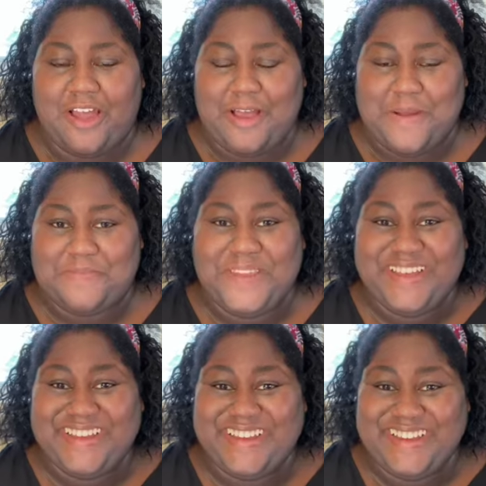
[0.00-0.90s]
And
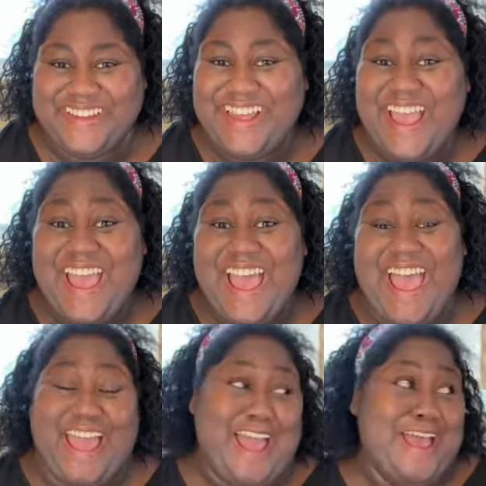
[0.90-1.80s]

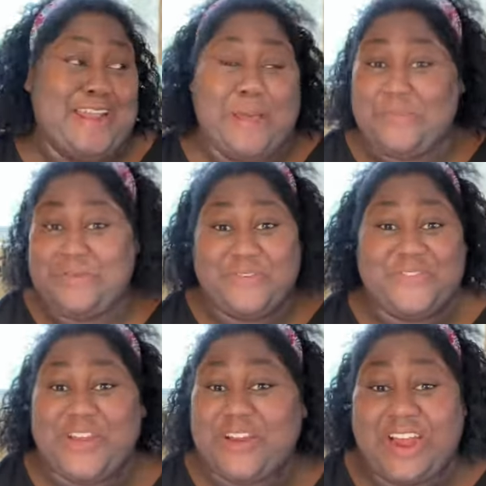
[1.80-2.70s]
I'm going to be
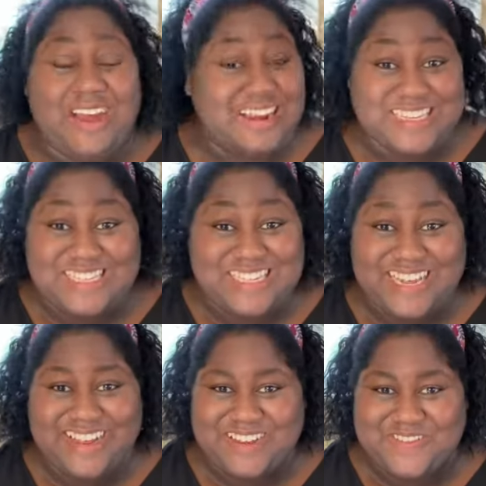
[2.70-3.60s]
very honest
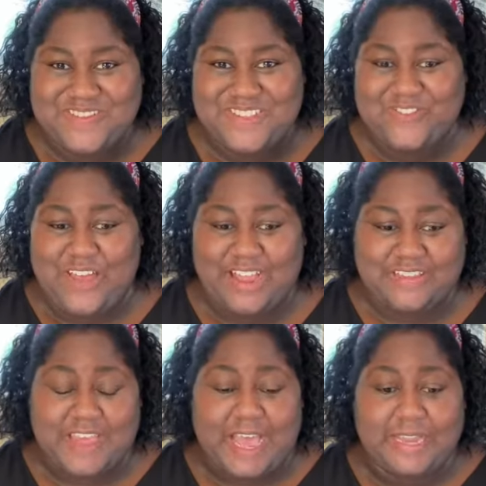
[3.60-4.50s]
with the
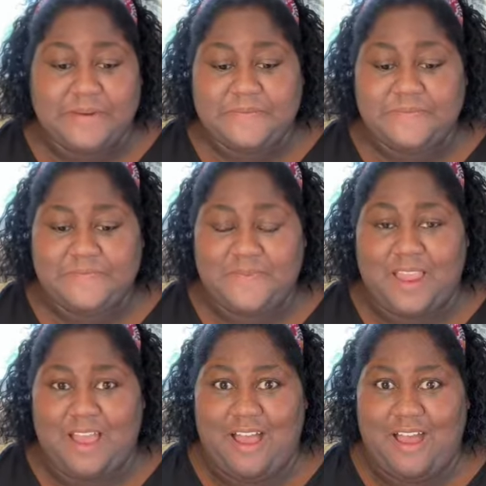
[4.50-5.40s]
fact that
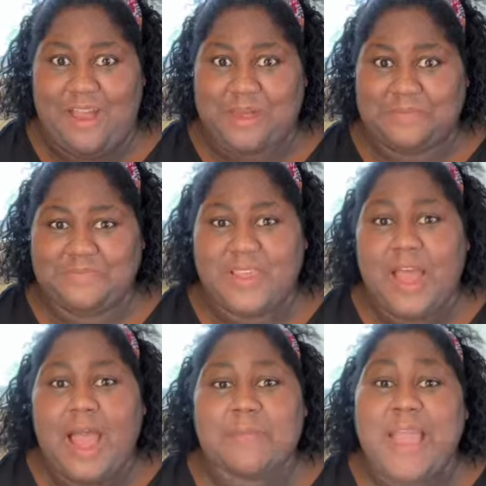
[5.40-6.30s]

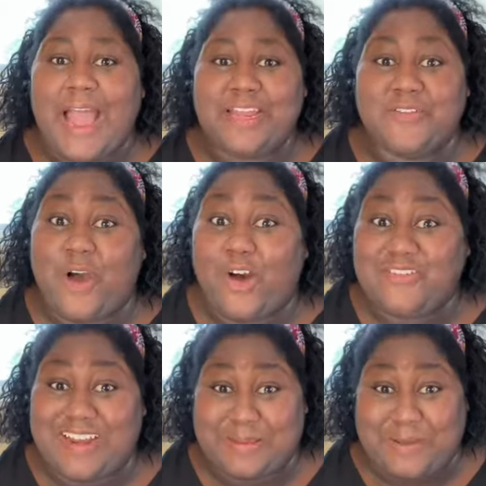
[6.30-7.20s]
I'm kind of
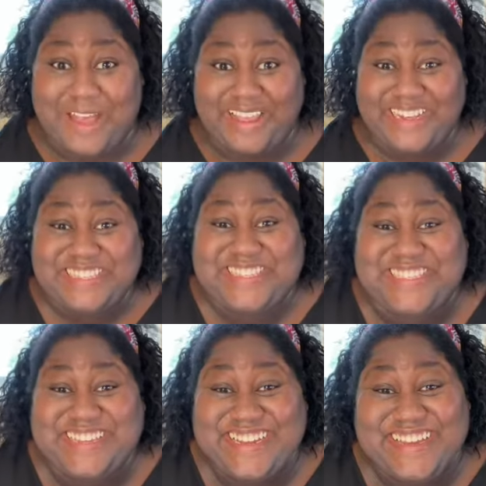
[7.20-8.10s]
already
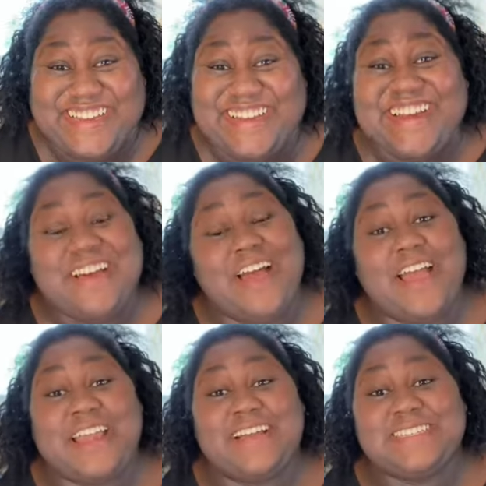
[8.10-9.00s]
biased
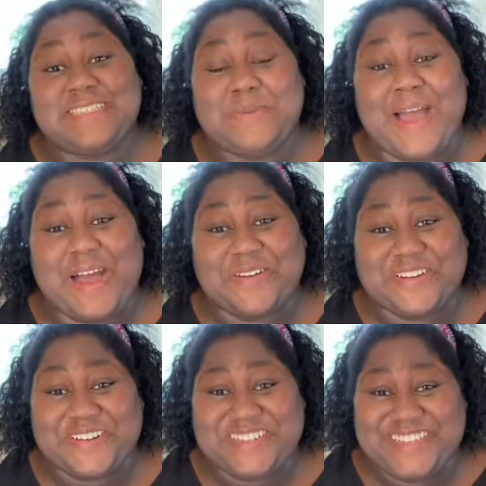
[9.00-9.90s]
against
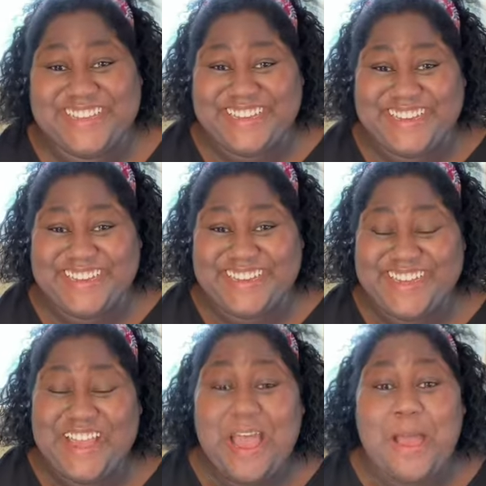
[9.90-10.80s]
powders.
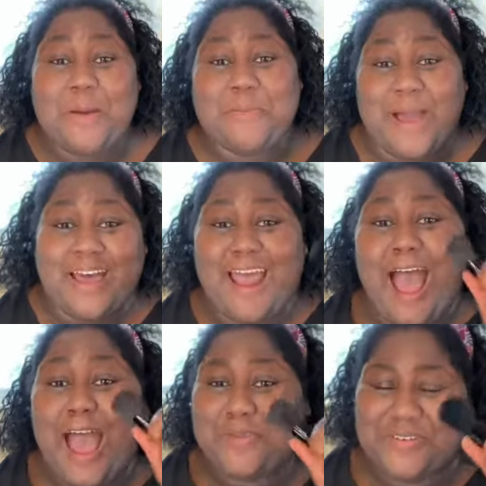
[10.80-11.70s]
But
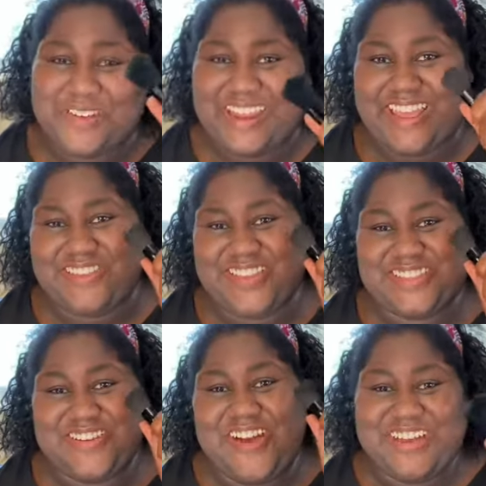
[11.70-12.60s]
I'm going to give this
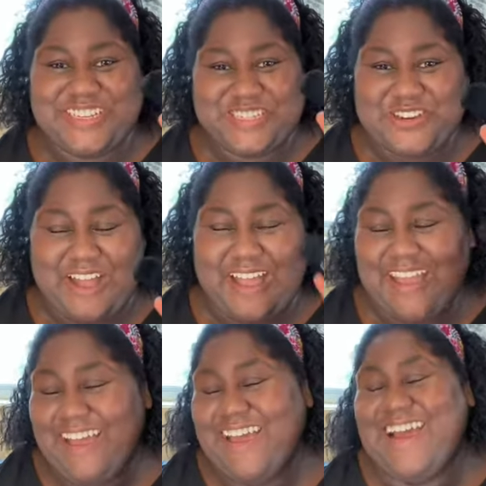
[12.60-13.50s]
an honest
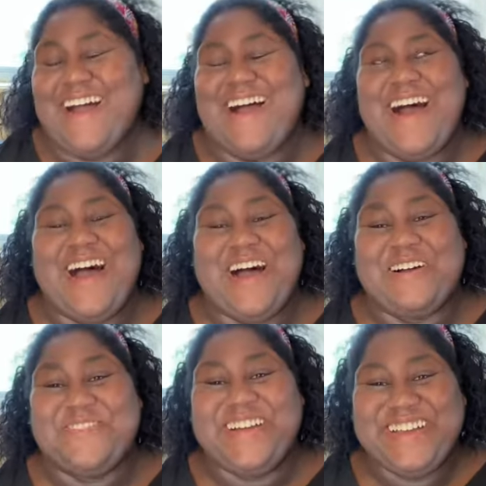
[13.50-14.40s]
try. I'm